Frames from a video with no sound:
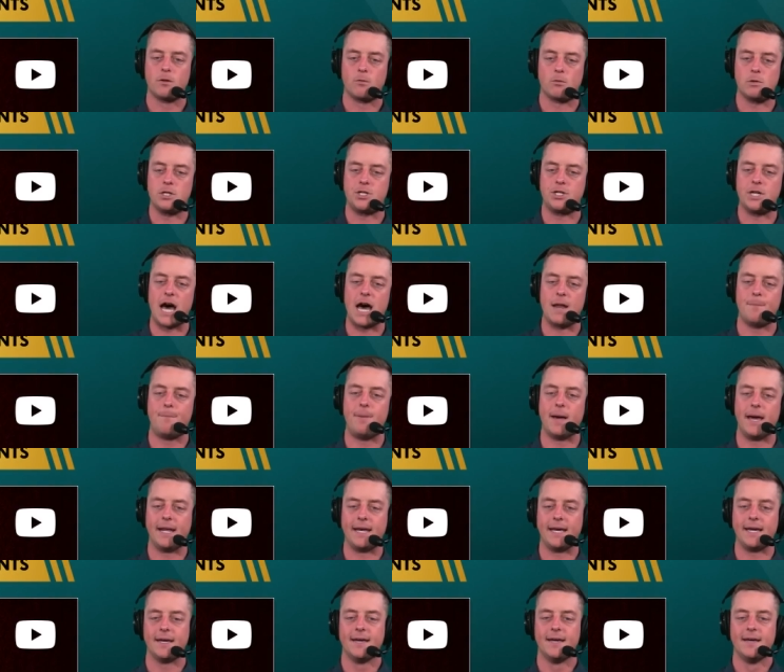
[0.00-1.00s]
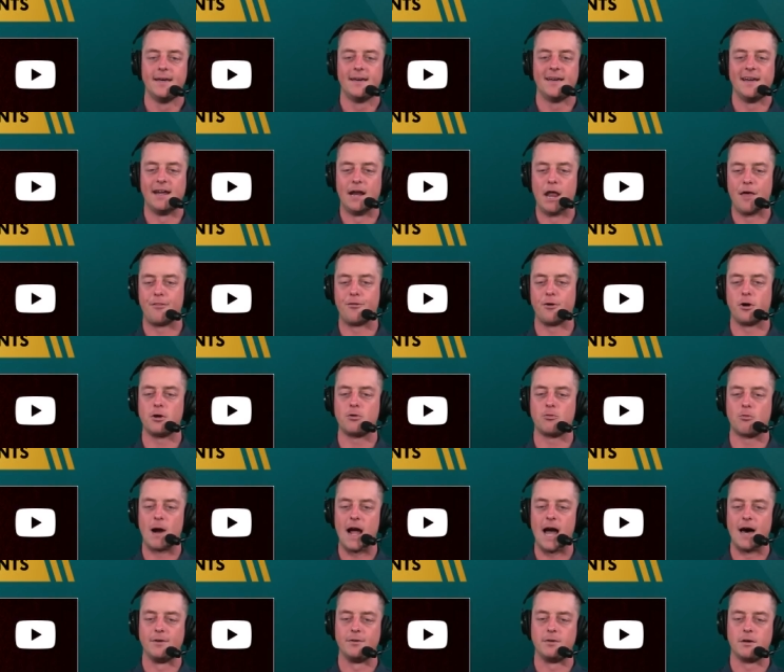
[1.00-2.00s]
Rashad Penny, and a third
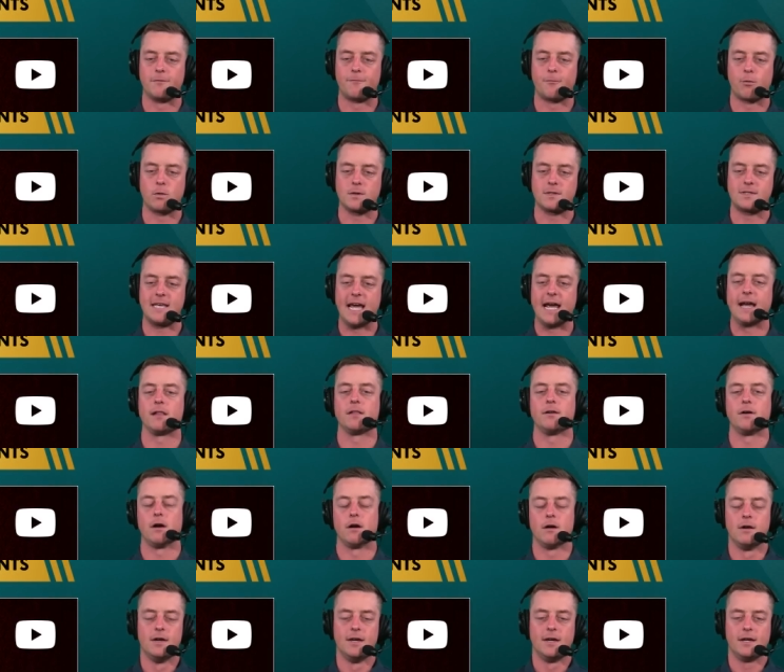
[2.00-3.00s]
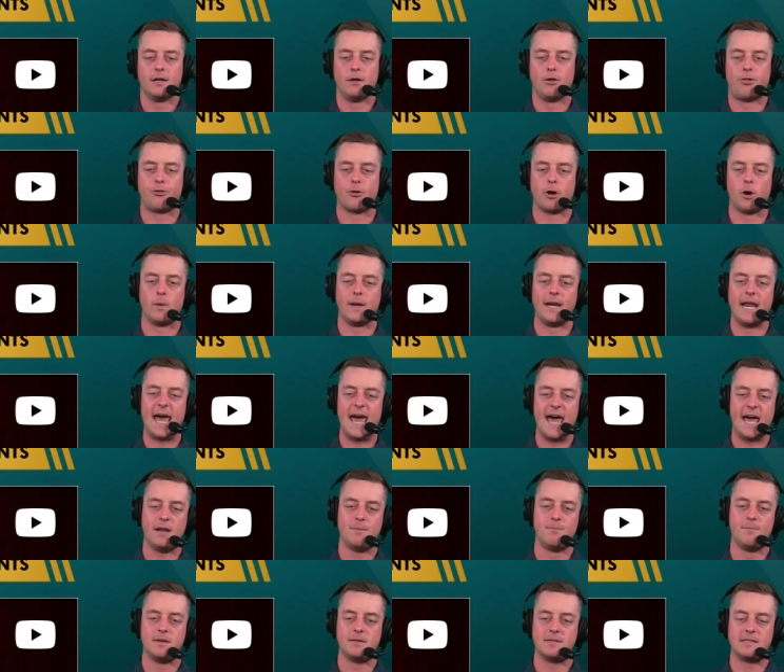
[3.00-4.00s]
rounder for Taylor? You throw in
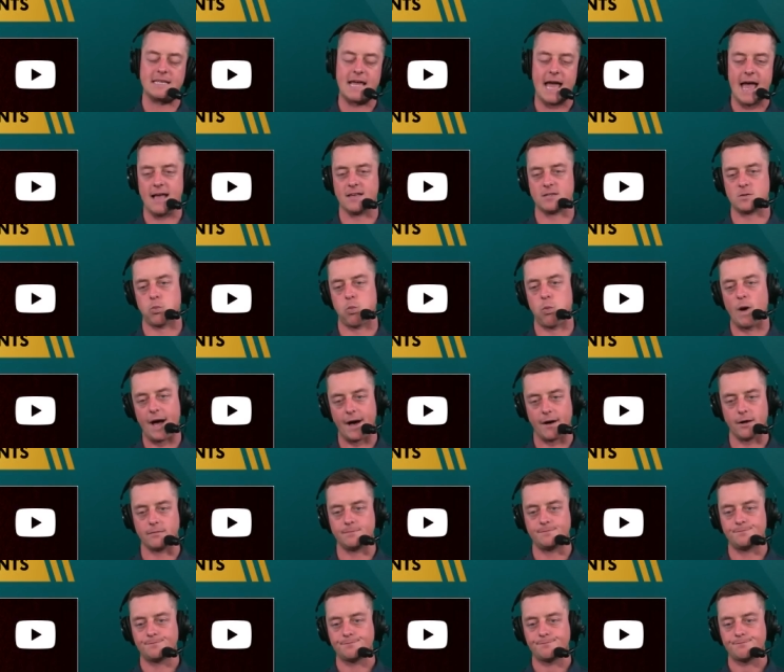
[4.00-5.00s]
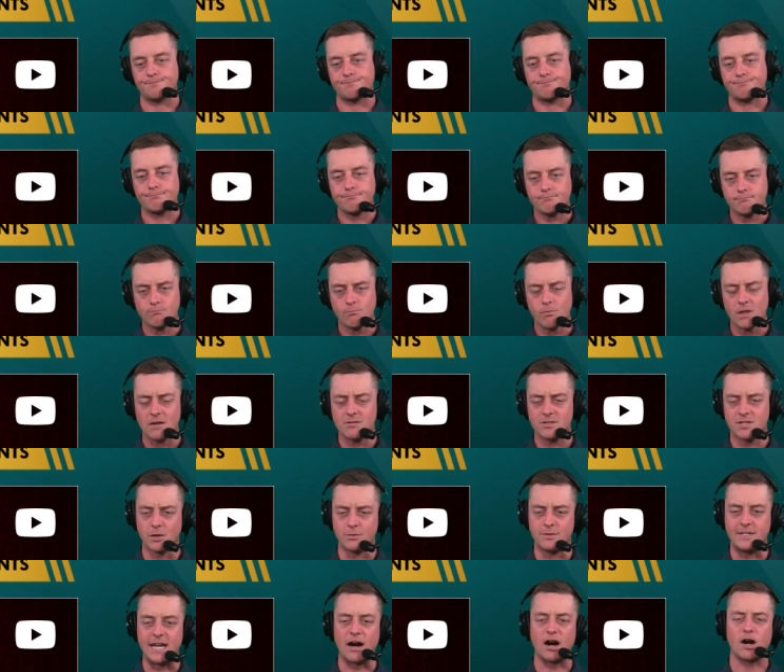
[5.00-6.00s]
Edmunds as well. So
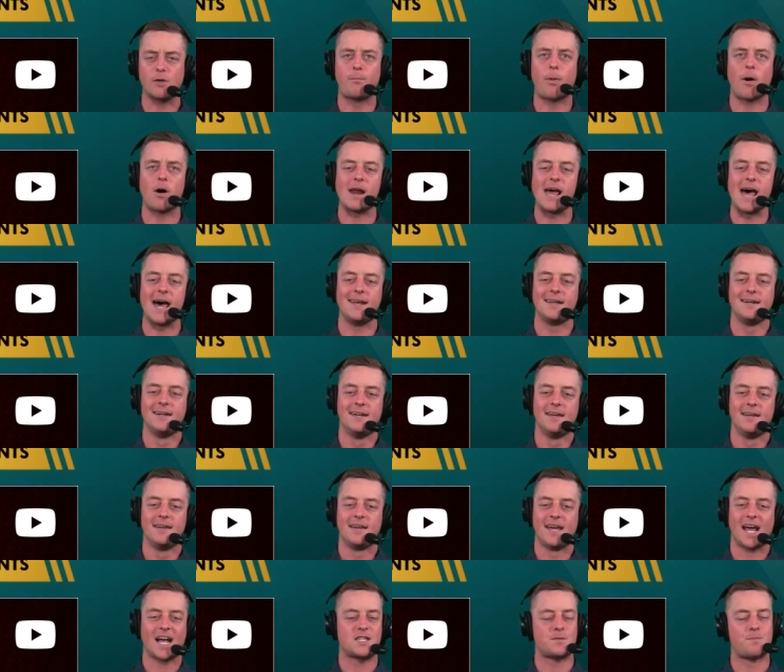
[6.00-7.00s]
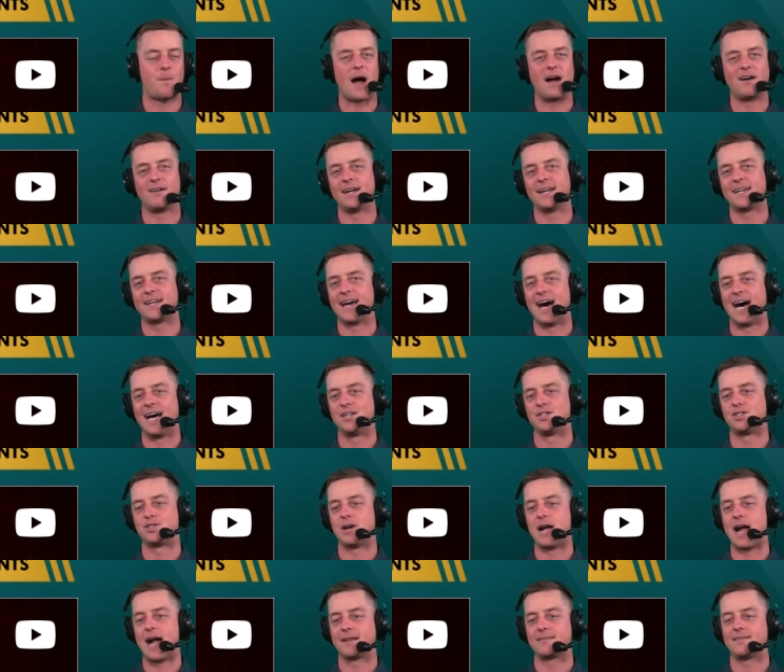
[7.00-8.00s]
Derek Barnett, expiring
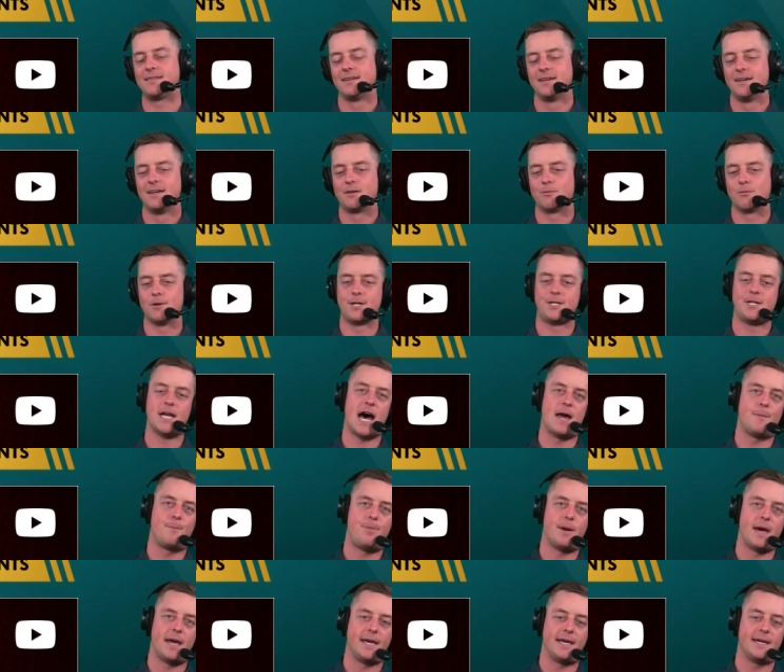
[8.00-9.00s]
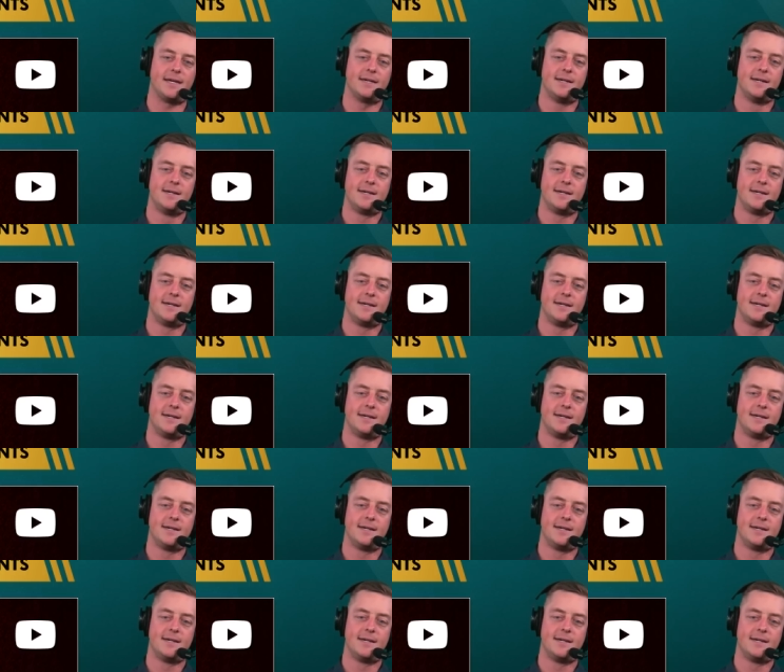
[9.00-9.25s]
contract. Rashad Penny,